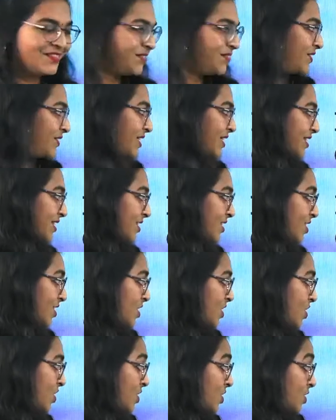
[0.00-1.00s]
Right.
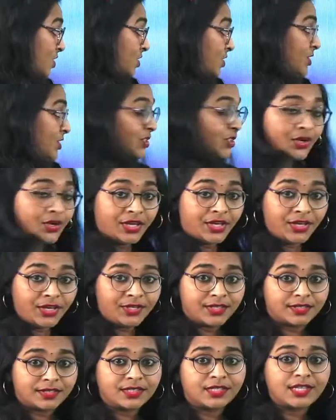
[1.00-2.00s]
So
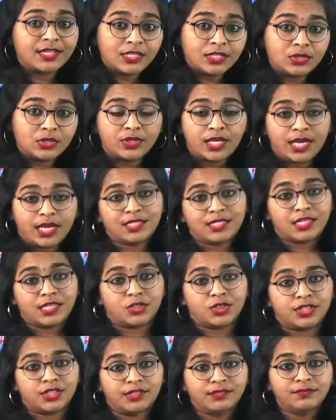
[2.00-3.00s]
here in today's
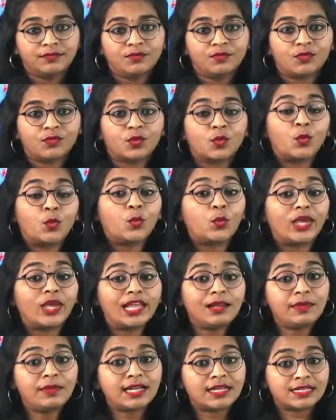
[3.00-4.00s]
session, we'll
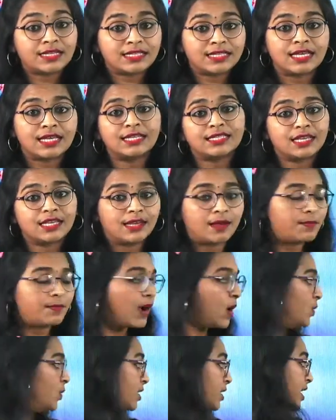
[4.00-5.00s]
be discussing
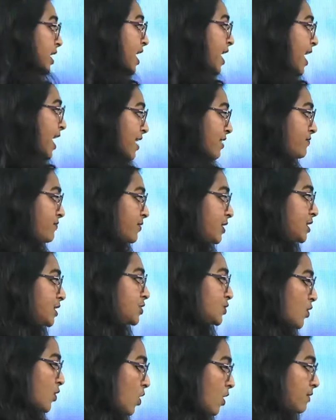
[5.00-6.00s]
about effect
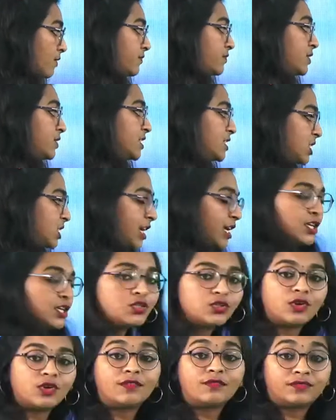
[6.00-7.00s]
of change
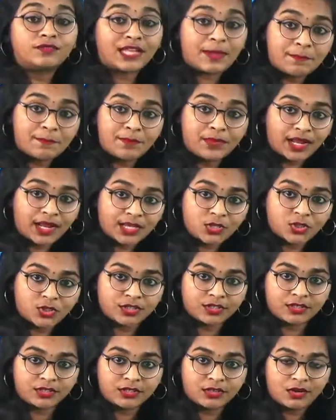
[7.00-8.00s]
of temperature
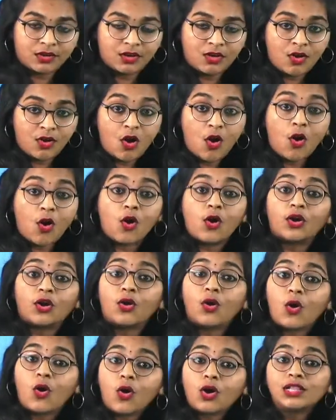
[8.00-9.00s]
on
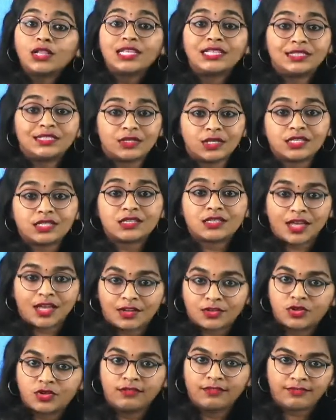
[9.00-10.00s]
all the 3
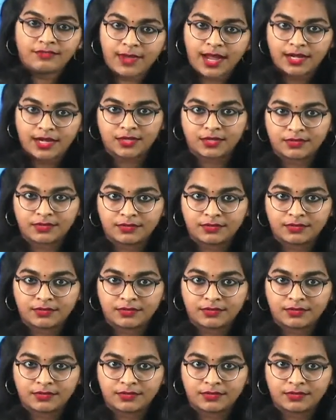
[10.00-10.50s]
states of matter.